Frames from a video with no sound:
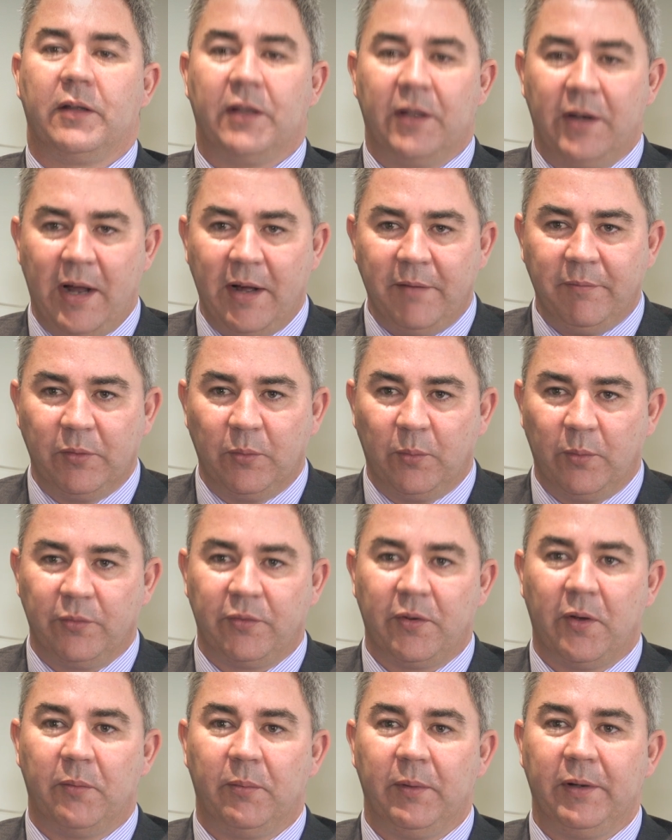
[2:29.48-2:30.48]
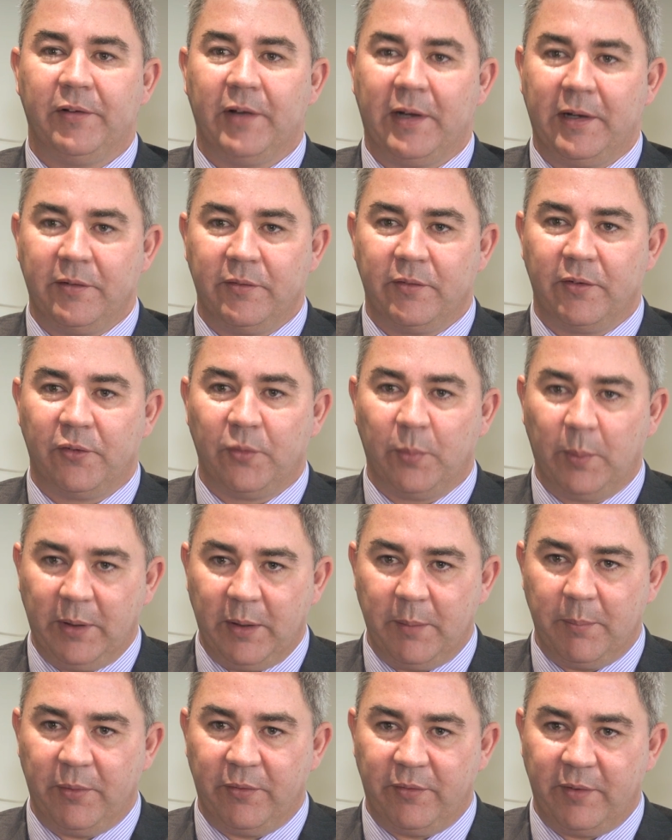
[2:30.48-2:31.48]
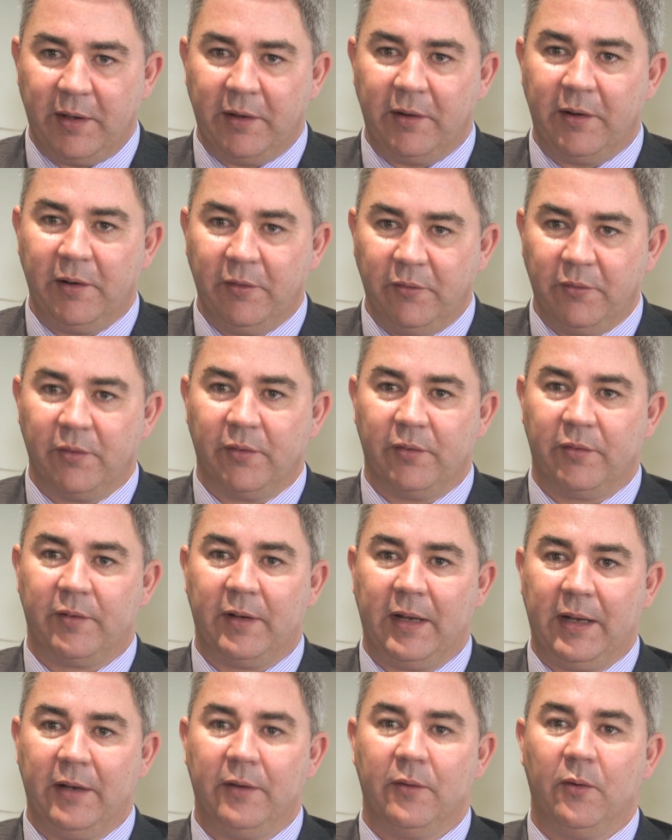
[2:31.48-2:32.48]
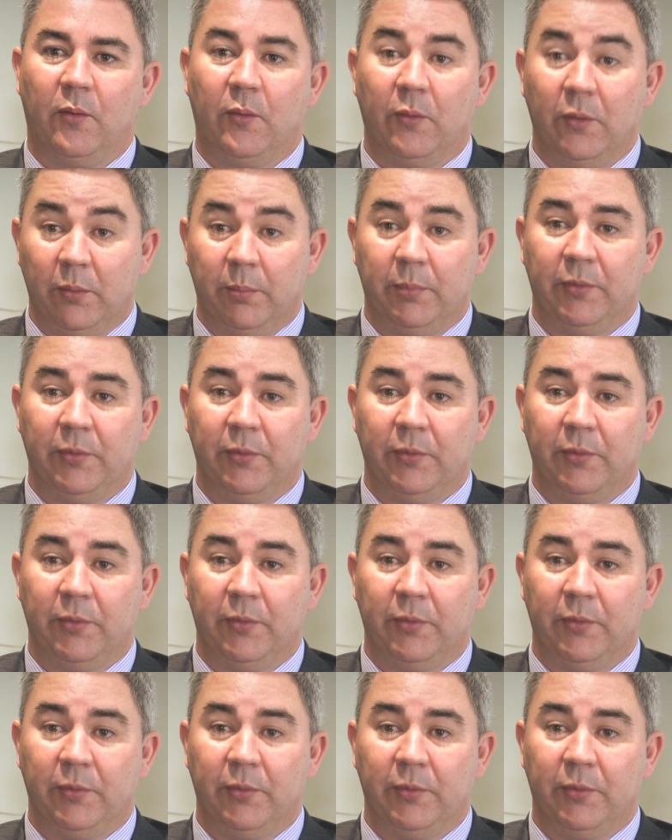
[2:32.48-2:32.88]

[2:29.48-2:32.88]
Carnarvon also retains a 20% interest in oil